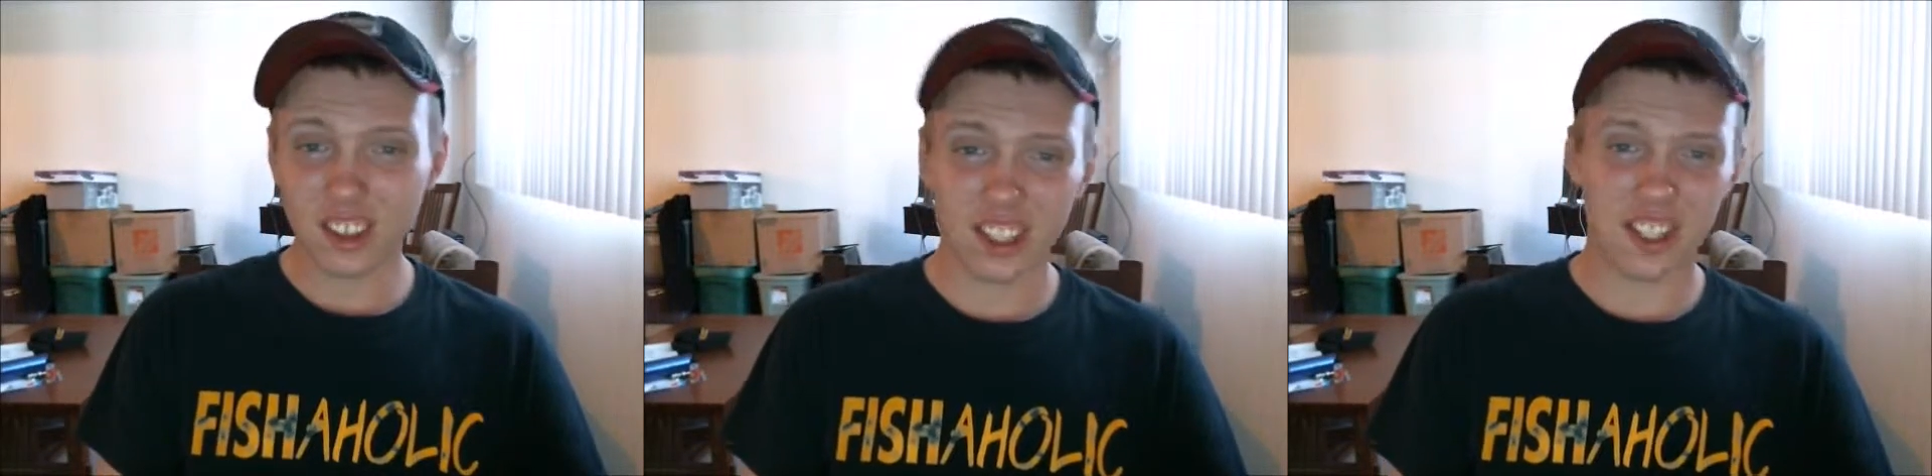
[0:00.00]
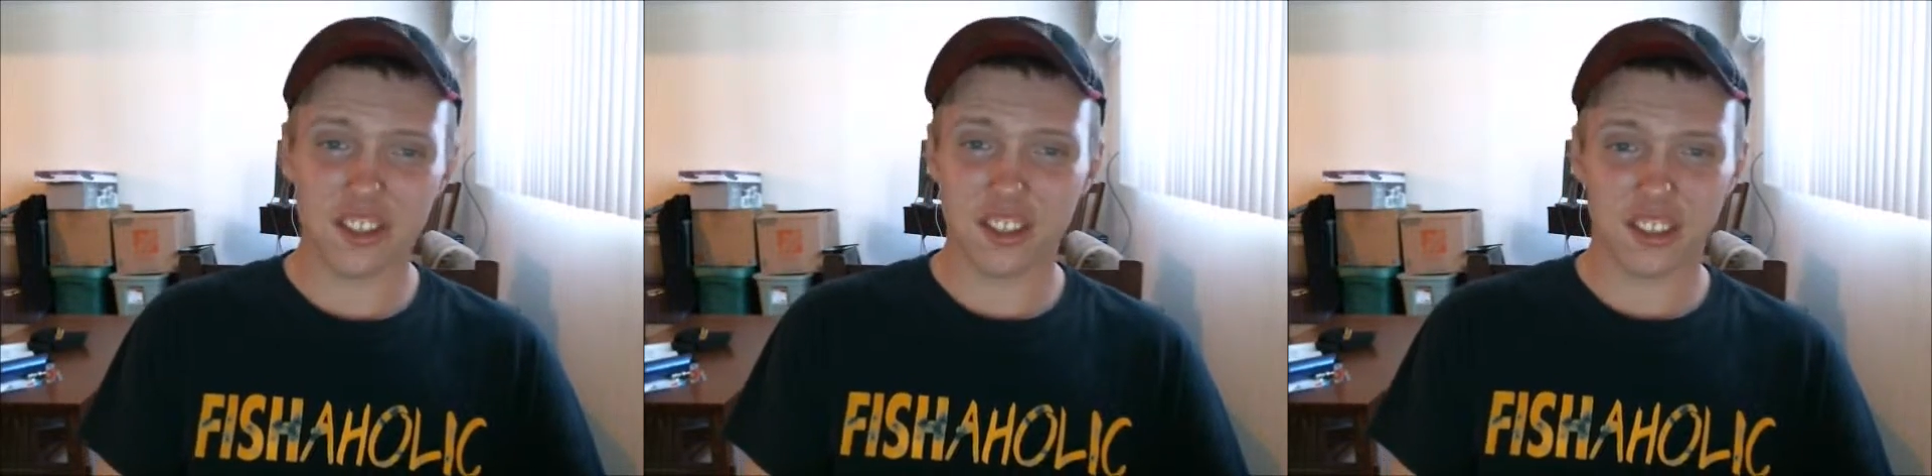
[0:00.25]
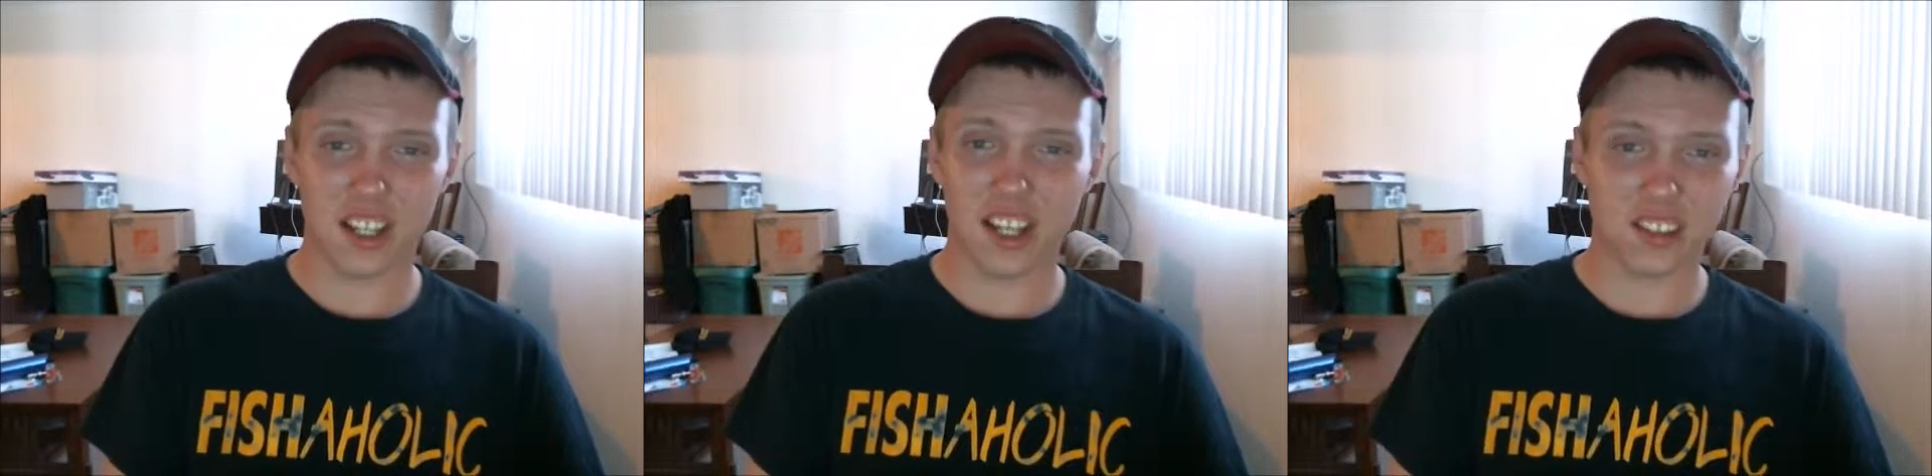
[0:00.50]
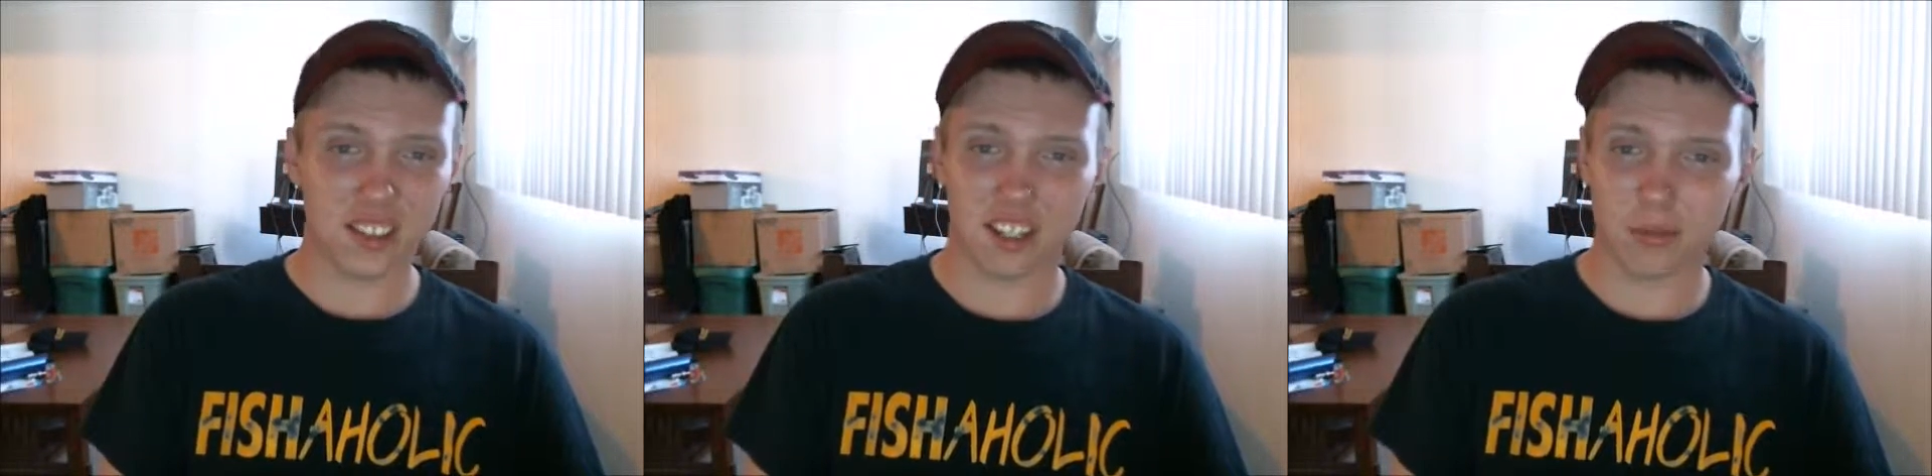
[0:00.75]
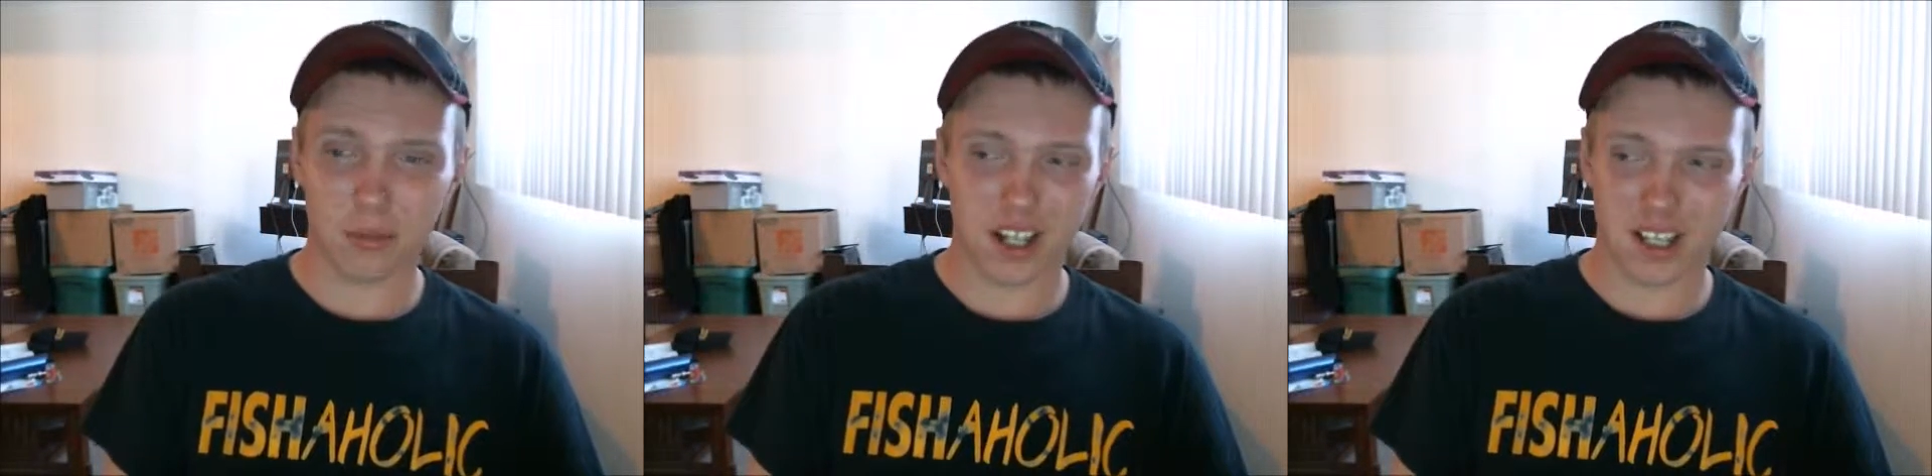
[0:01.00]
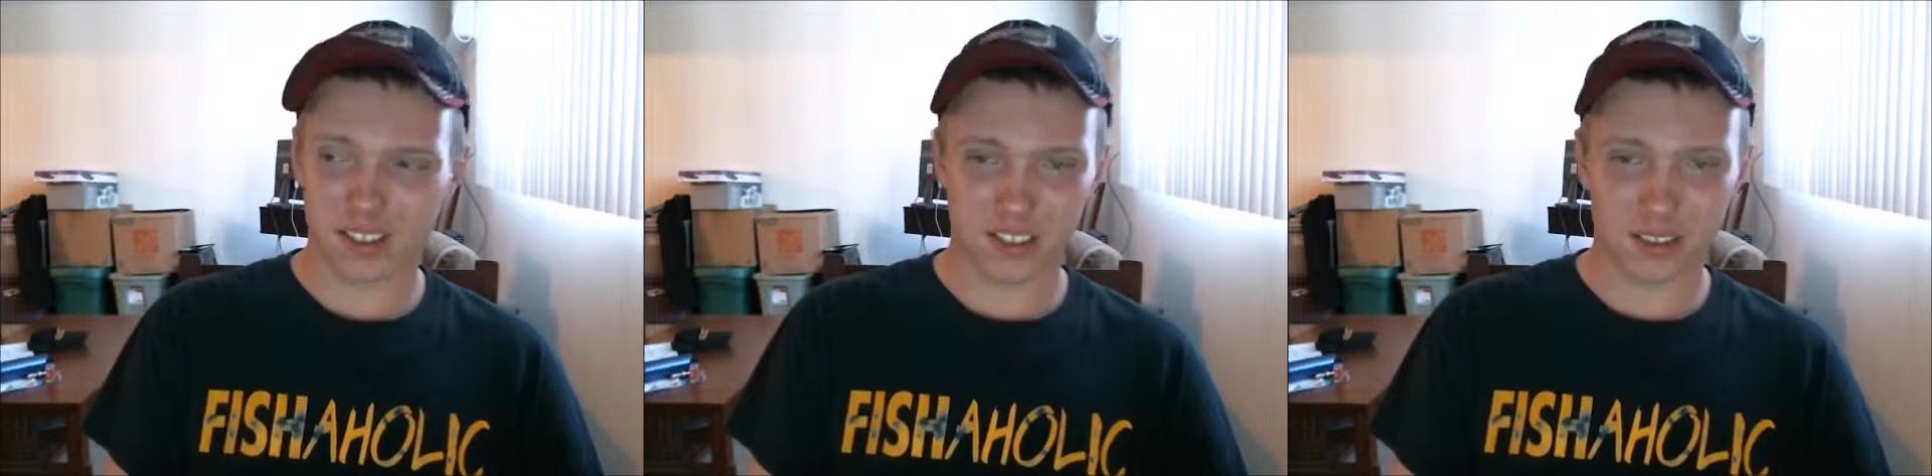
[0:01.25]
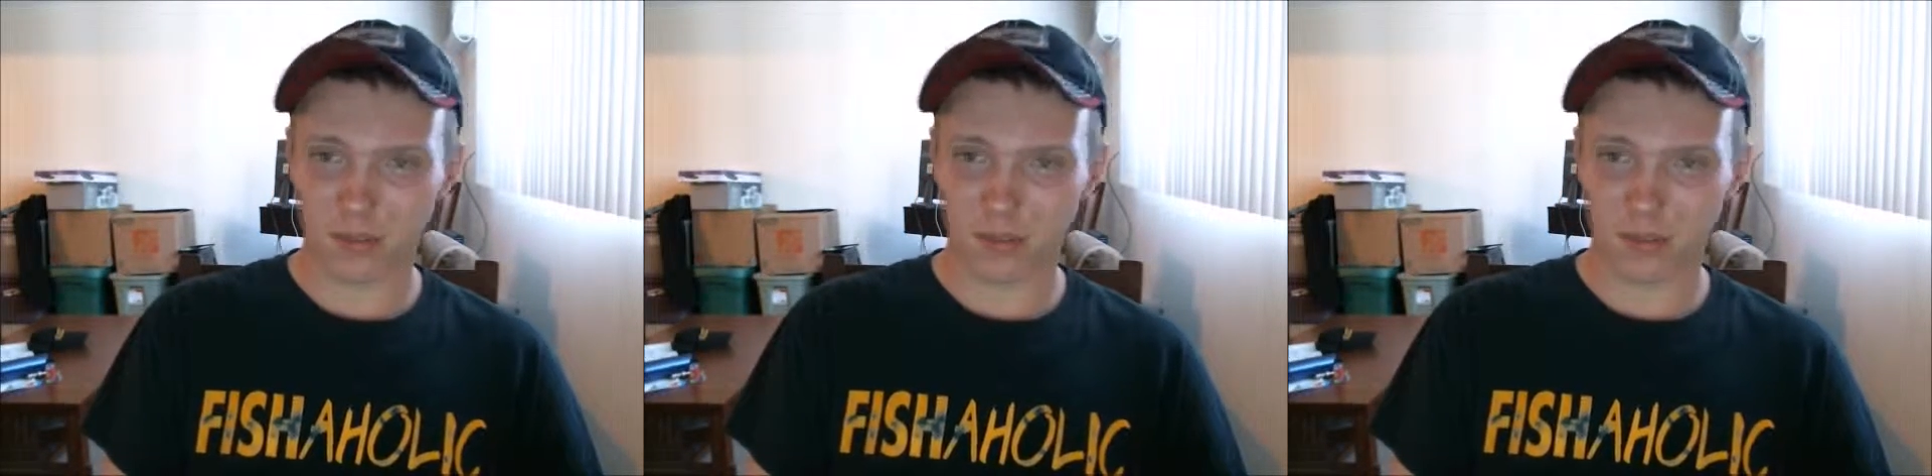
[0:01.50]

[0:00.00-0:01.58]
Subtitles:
It just tastes like plastic to